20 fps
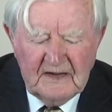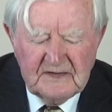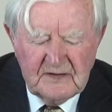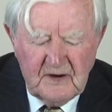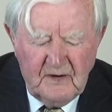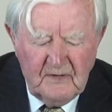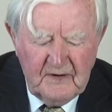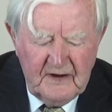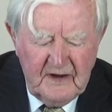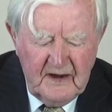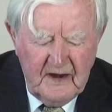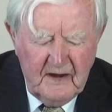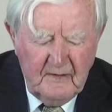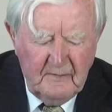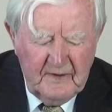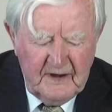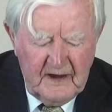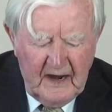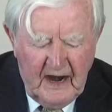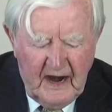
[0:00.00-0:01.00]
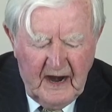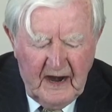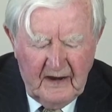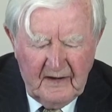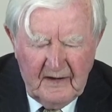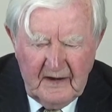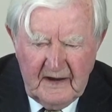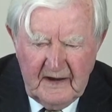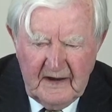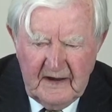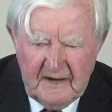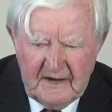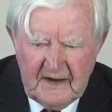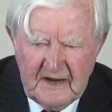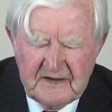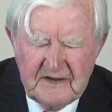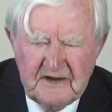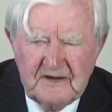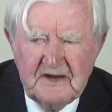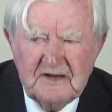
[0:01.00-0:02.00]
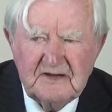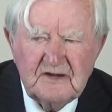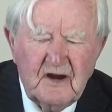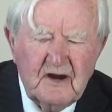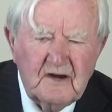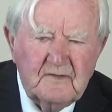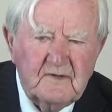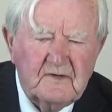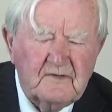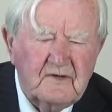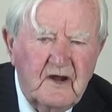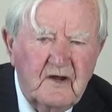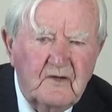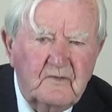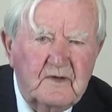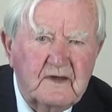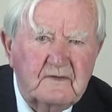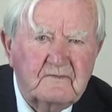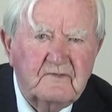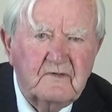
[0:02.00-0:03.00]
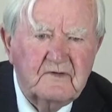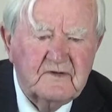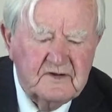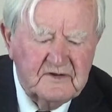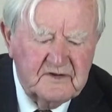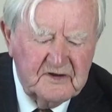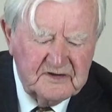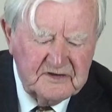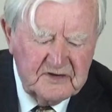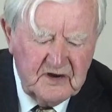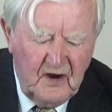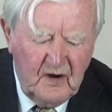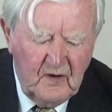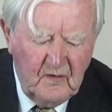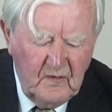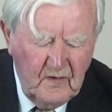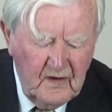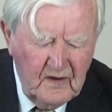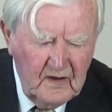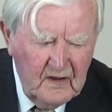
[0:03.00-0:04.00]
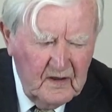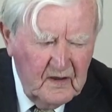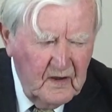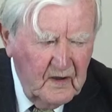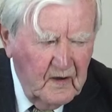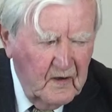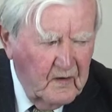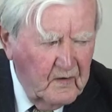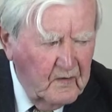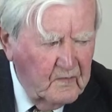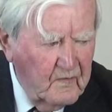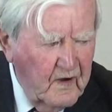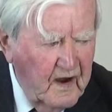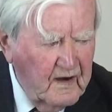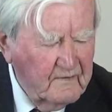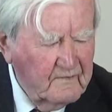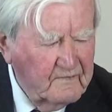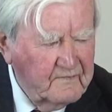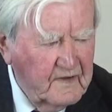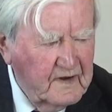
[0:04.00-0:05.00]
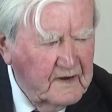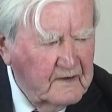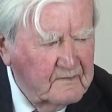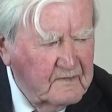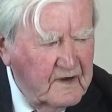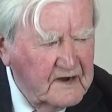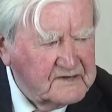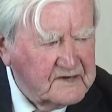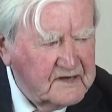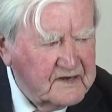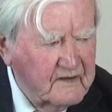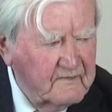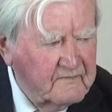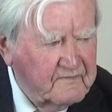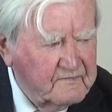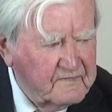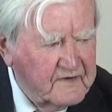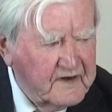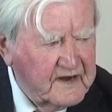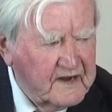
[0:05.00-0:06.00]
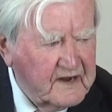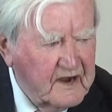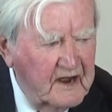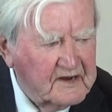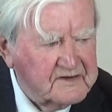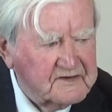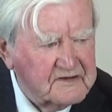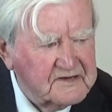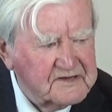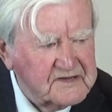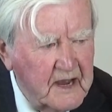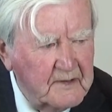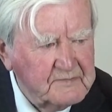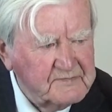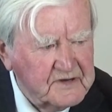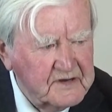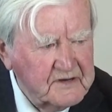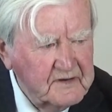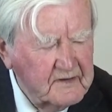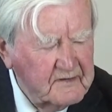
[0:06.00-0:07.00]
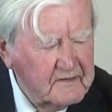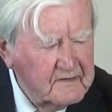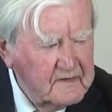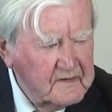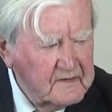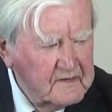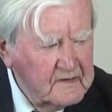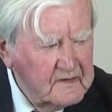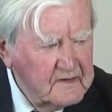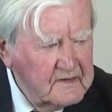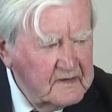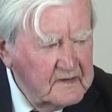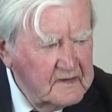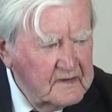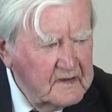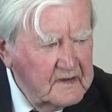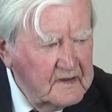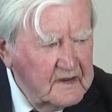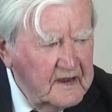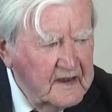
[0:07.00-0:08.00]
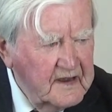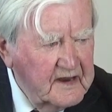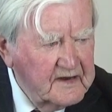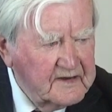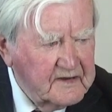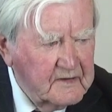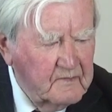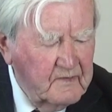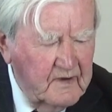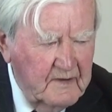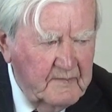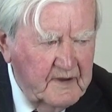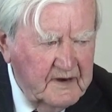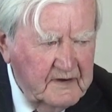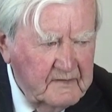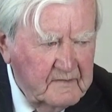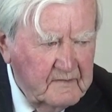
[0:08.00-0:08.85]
So here we are. This is the sort of a crowd we have running the show. One fella wants to give free contraception to women.